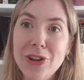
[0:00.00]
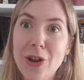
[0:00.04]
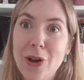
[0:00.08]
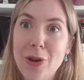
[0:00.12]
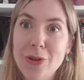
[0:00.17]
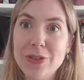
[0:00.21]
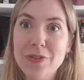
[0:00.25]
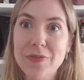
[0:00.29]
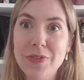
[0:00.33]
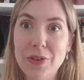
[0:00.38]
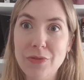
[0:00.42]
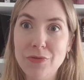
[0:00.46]

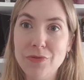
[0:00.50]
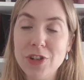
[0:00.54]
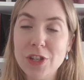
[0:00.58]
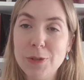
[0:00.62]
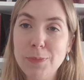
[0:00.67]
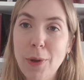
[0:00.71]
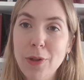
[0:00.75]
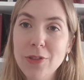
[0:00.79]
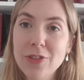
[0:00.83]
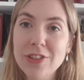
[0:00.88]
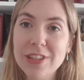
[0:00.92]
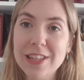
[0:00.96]
loads of different
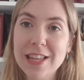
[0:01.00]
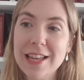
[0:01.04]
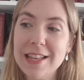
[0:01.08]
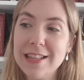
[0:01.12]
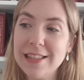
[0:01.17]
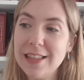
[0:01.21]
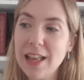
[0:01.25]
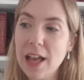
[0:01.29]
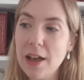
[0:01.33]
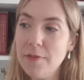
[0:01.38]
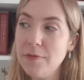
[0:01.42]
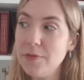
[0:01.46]

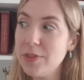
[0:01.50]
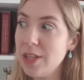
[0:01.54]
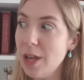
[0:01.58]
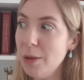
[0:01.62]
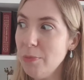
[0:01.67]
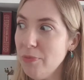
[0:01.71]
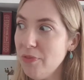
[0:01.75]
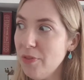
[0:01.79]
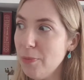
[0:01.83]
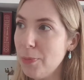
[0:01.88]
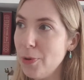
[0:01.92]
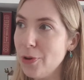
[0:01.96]
responses,
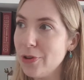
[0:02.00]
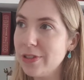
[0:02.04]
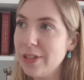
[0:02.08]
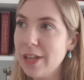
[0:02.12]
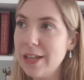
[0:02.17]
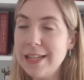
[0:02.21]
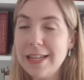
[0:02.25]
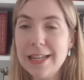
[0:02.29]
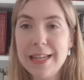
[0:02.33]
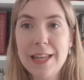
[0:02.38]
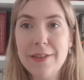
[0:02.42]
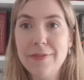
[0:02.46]
some for books I
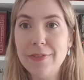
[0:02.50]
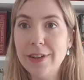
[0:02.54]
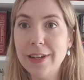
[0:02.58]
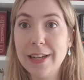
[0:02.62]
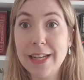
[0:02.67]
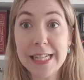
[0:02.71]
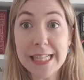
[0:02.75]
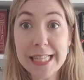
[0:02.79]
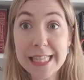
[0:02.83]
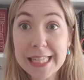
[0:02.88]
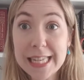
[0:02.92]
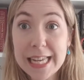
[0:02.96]
didn't even
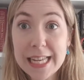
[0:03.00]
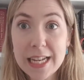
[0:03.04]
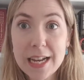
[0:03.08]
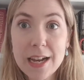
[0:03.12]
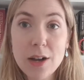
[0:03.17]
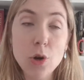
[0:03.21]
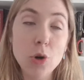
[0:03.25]
consider